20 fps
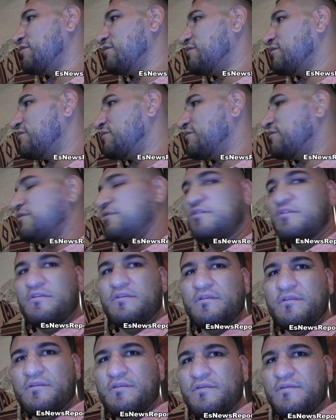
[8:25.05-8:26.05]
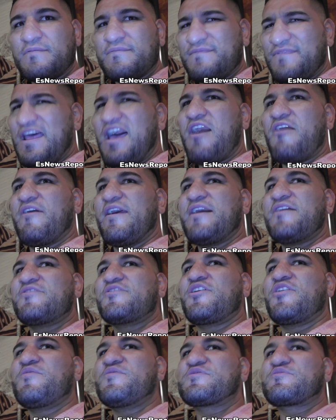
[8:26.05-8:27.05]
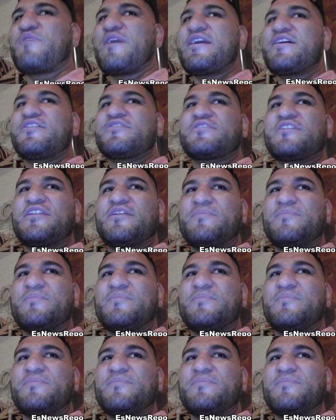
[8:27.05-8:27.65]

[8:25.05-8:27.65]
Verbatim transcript: Did you ever spar him? No, hell no. He was way older